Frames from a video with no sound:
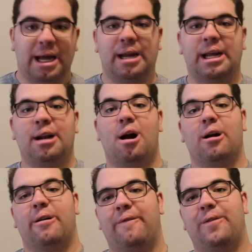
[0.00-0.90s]
And in
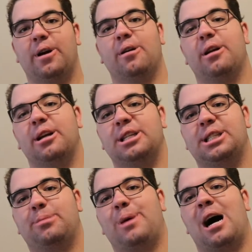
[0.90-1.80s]
our 3rd
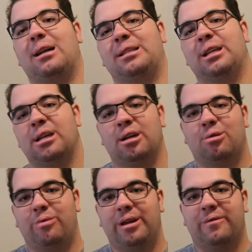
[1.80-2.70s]
spot,
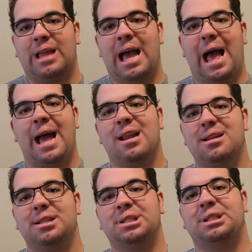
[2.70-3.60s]
we have the
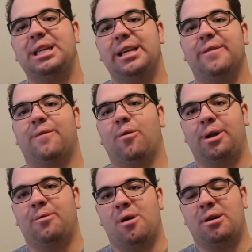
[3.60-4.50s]

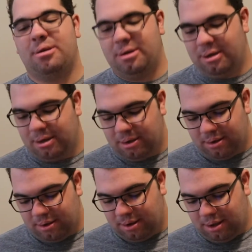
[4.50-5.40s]
NZ41.
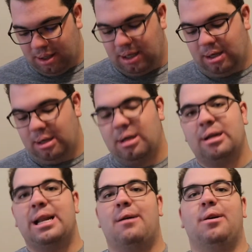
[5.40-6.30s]

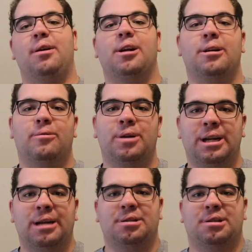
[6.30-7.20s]
Now I know what you
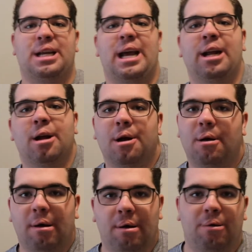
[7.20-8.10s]
guys are saying.
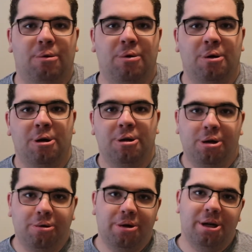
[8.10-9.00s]
Oh,
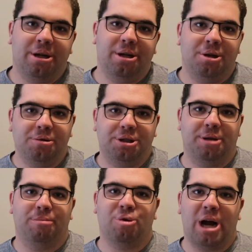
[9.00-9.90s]
you didn't use
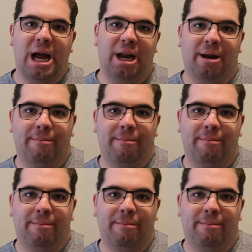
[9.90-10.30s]
the Bren.